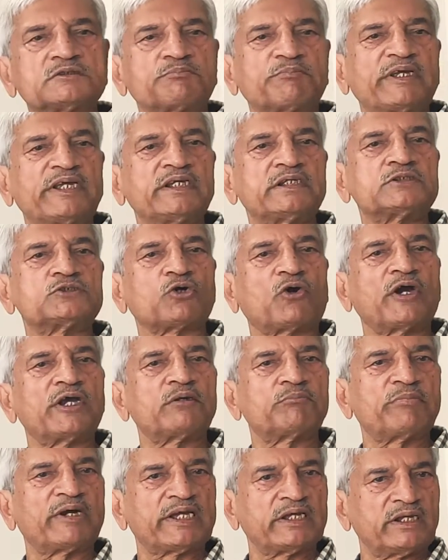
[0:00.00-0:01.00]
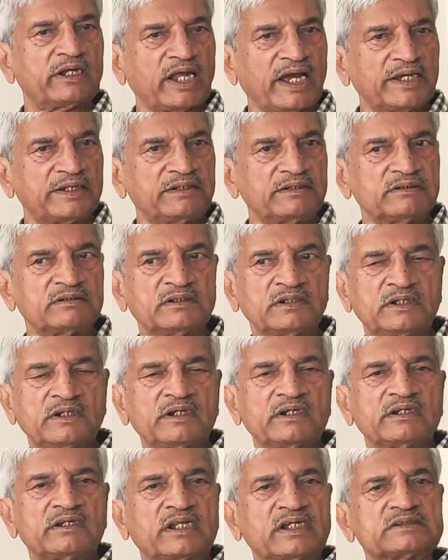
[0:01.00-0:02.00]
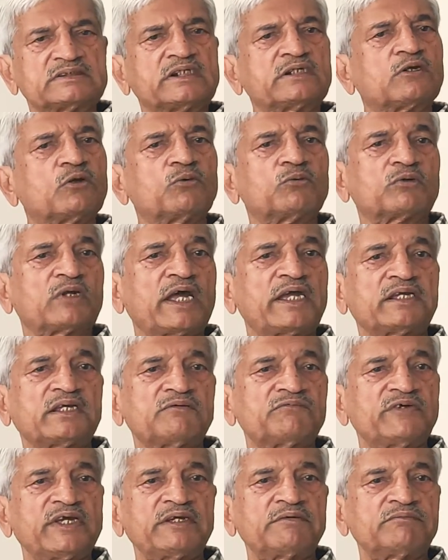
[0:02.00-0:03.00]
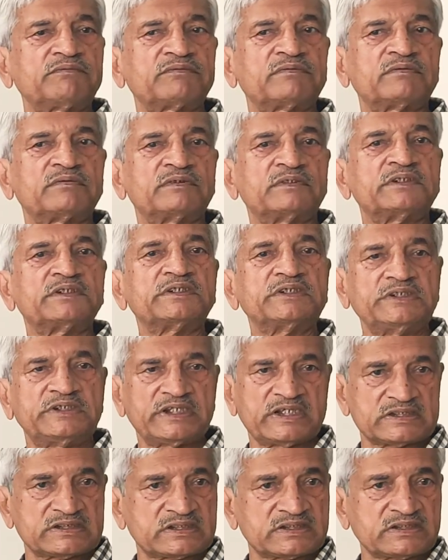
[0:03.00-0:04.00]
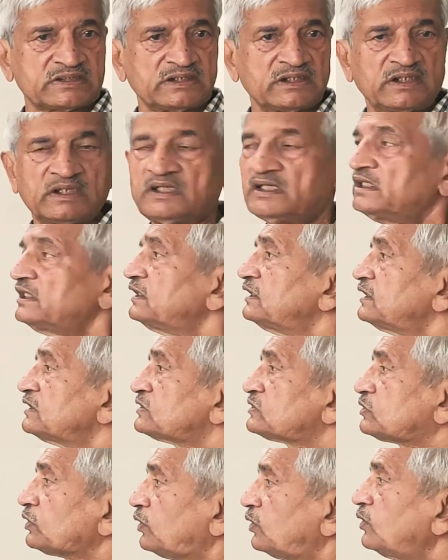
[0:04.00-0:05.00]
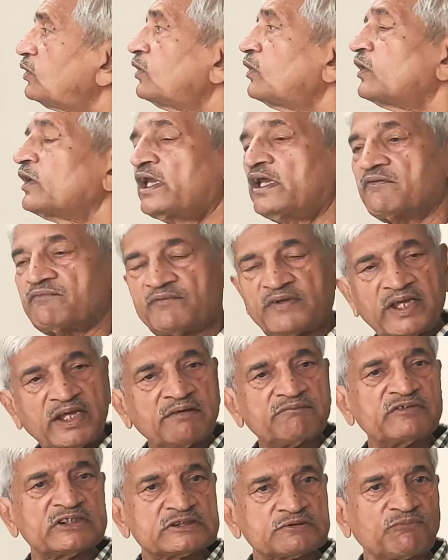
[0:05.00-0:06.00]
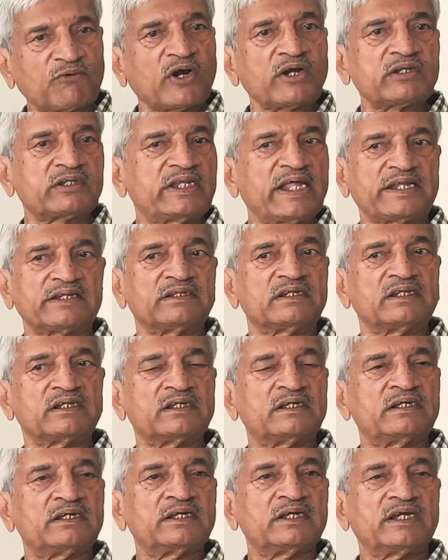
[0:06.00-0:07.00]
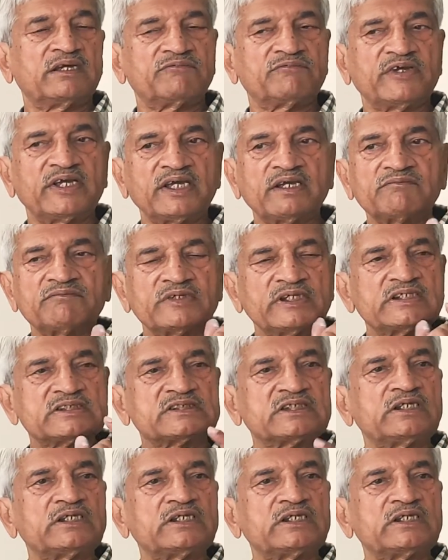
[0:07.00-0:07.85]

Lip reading: being joined by a line. Does it look like a wave? Yes. So a wave is what then? A wave is